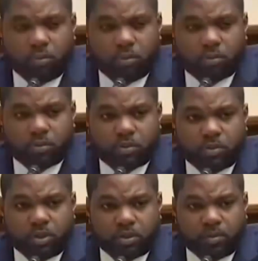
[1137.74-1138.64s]

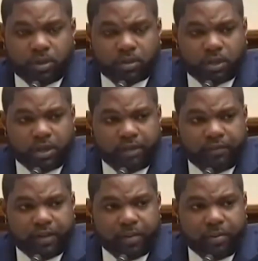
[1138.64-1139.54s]
Mr. Miller, to
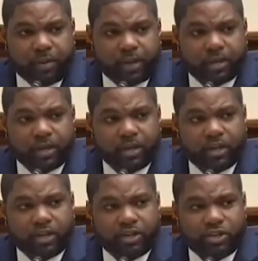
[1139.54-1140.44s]
clarify that point,
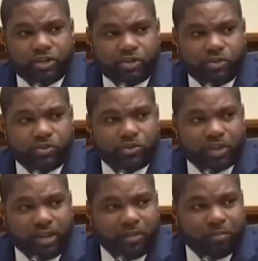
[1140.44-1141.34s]
did you
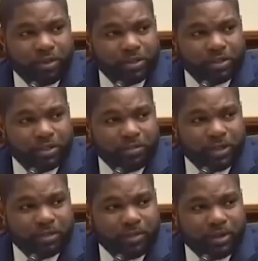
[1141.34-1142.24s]
tell the president about the